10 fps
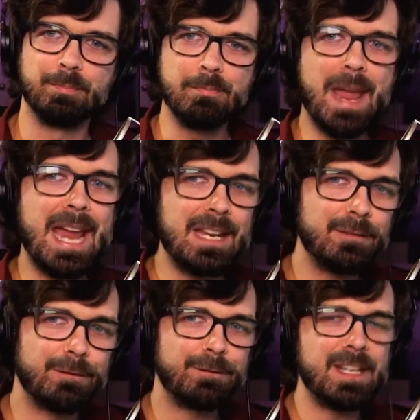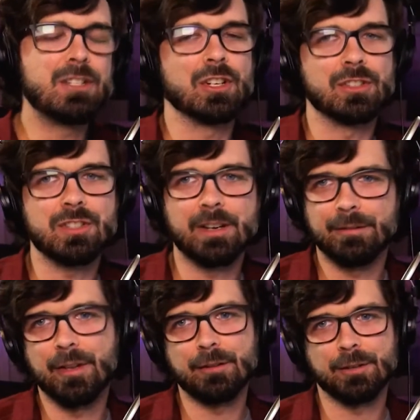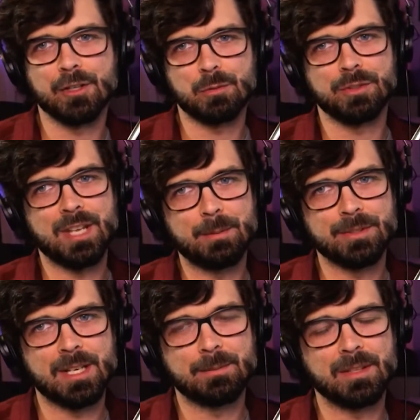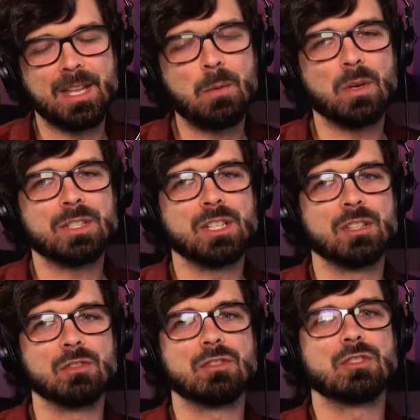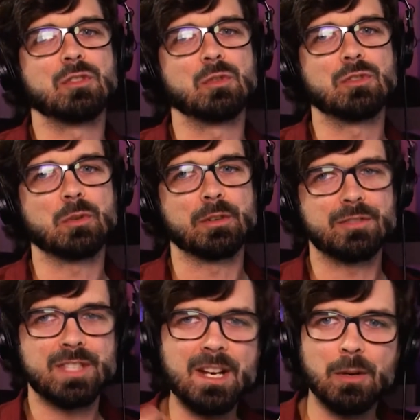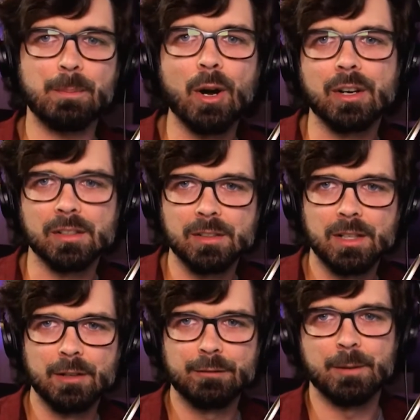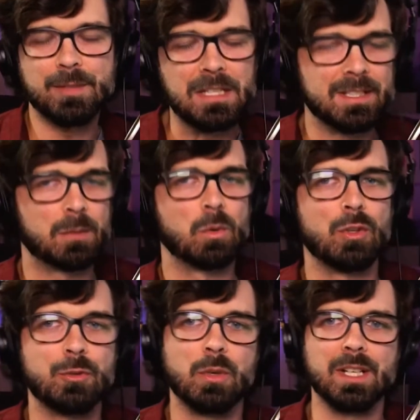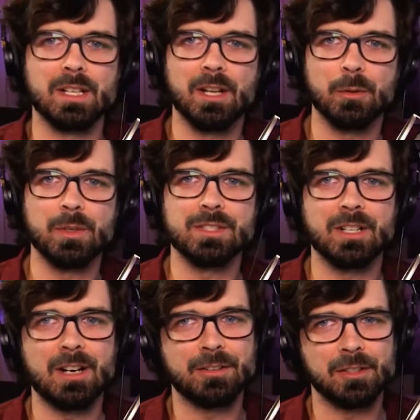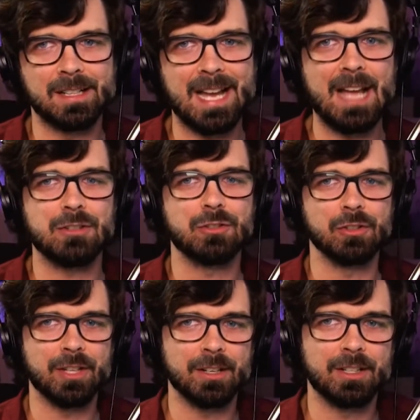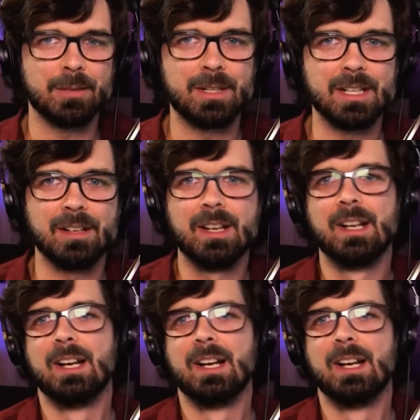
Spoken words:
main features of their virtual tabletop that they want to use to sort of set it apart from things like Roll20 and other ones that are out there like Astral that are coming in.